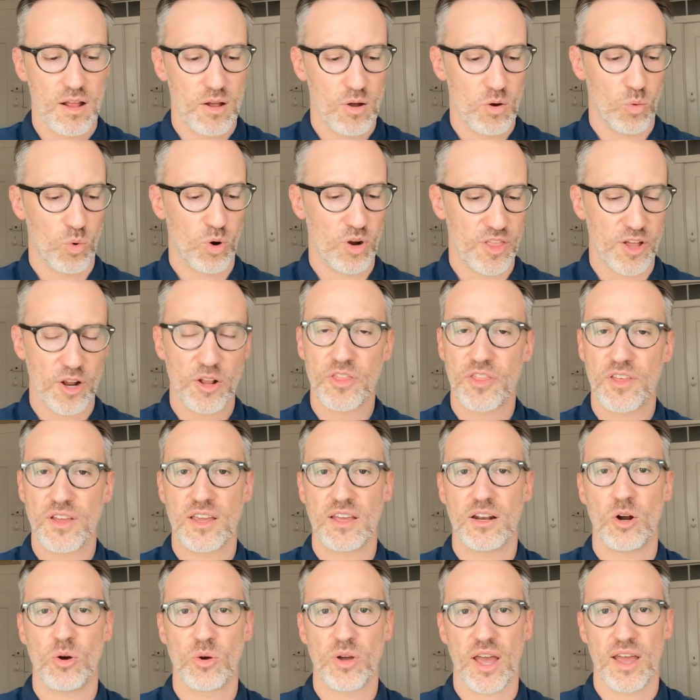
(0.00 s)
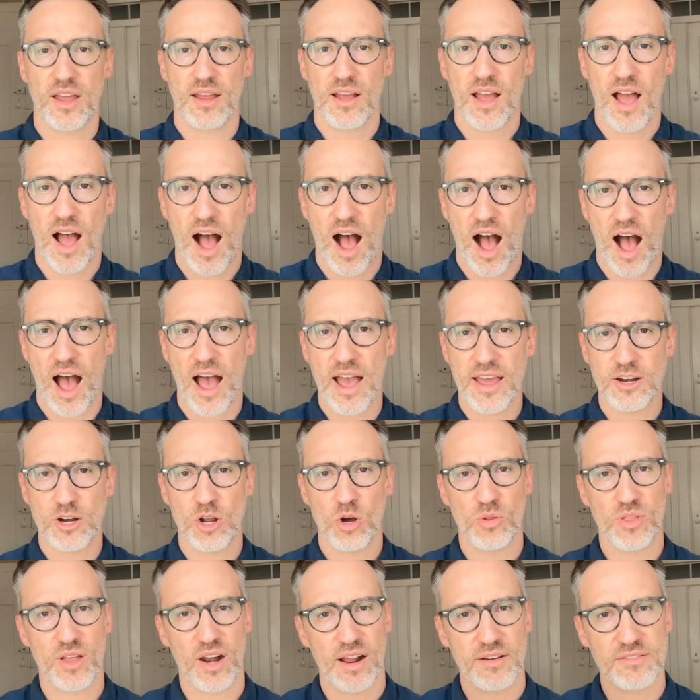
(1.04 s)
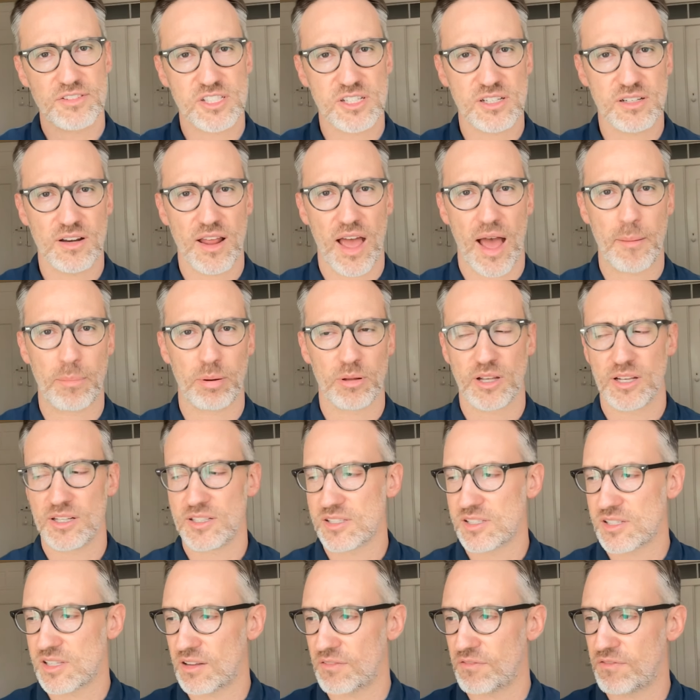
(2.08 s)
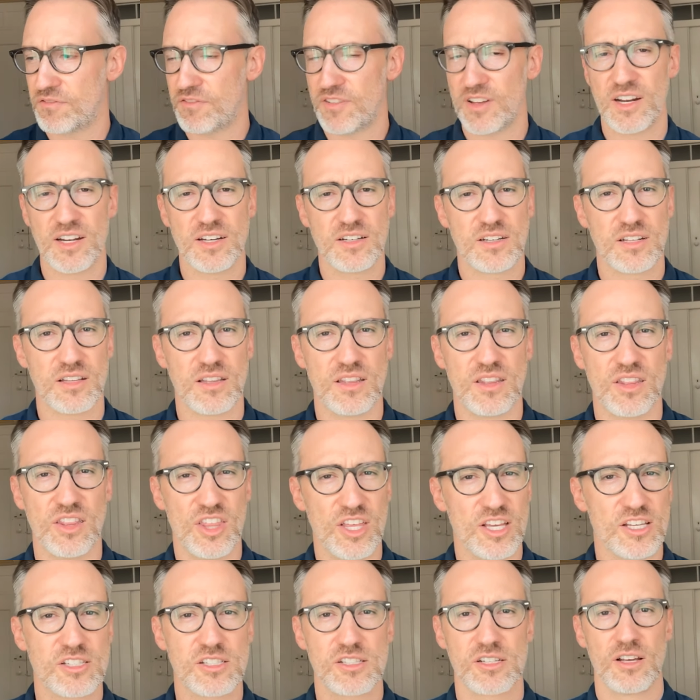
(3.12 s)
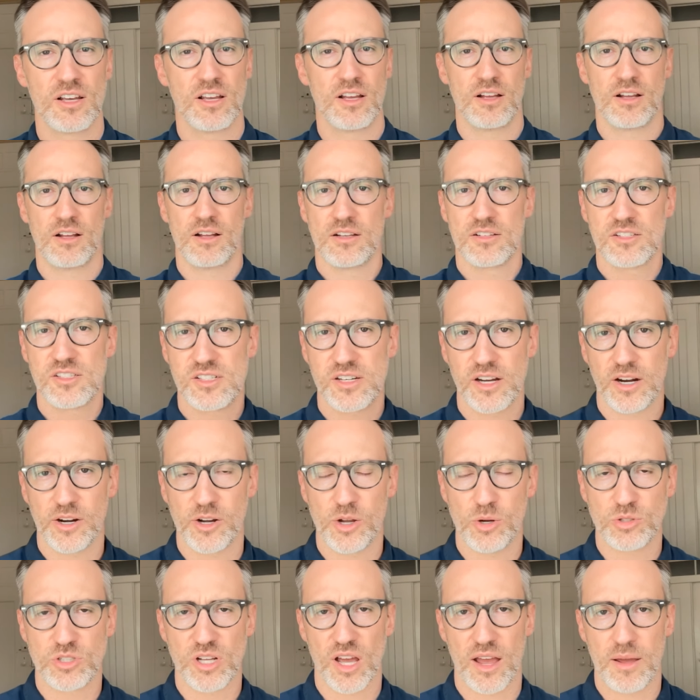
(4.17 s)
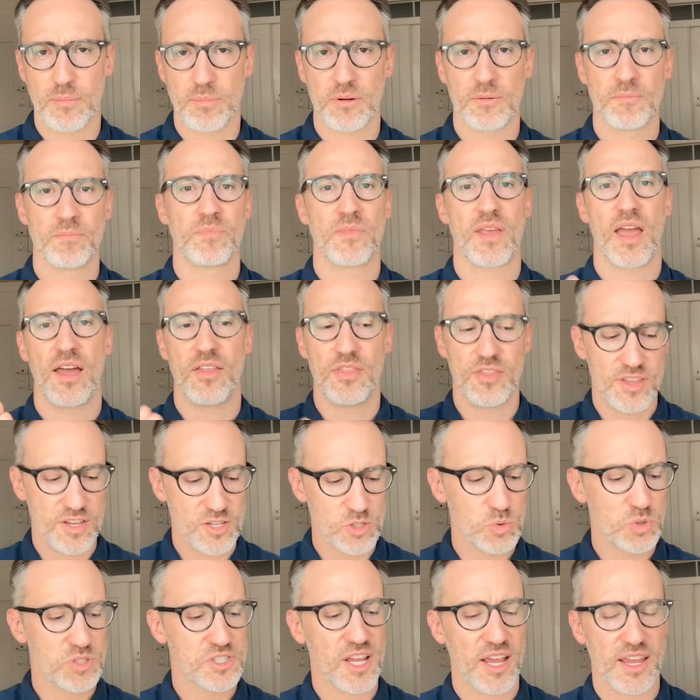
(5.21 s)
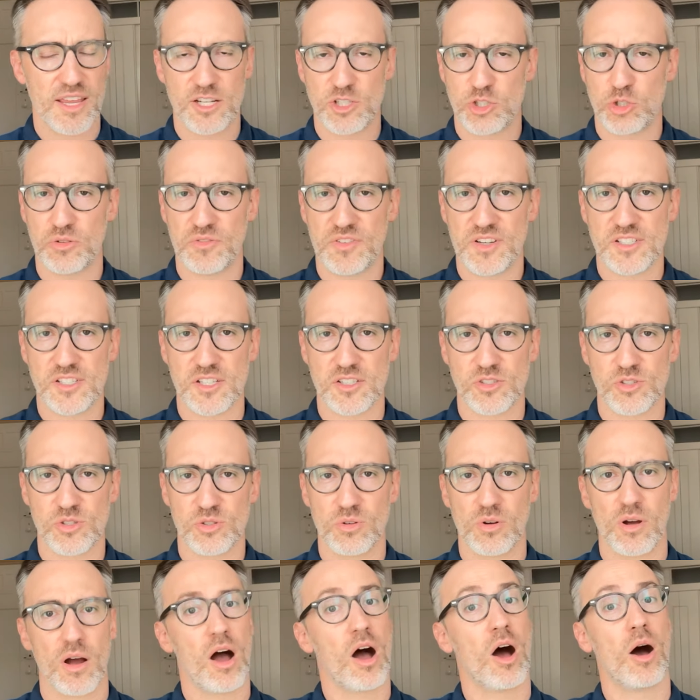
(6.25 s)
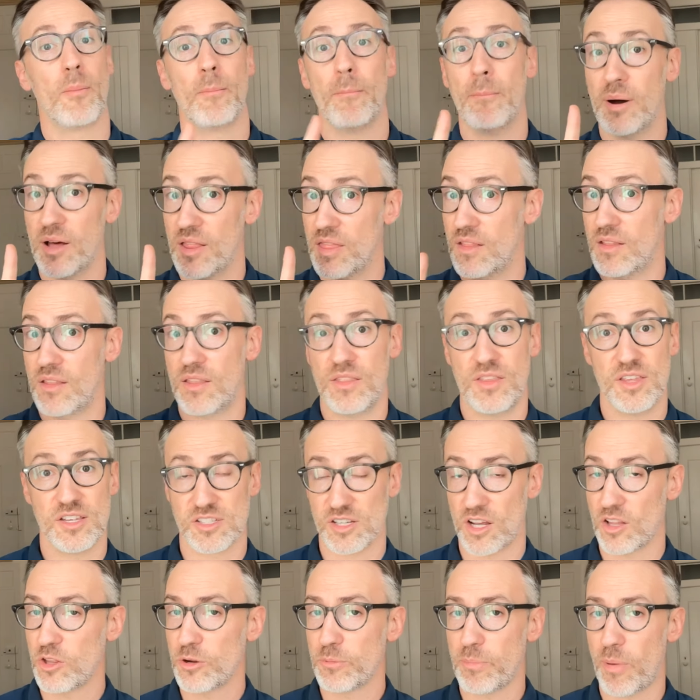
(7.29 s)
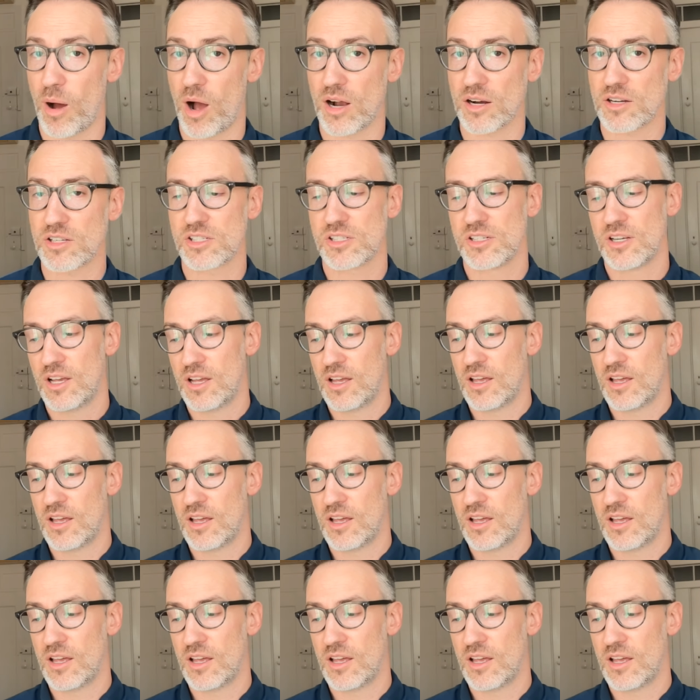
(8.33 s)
where they're thinking, okay, I know that I've seen applicants that fit into this stereotype, and these ones I issue visas to. But this other box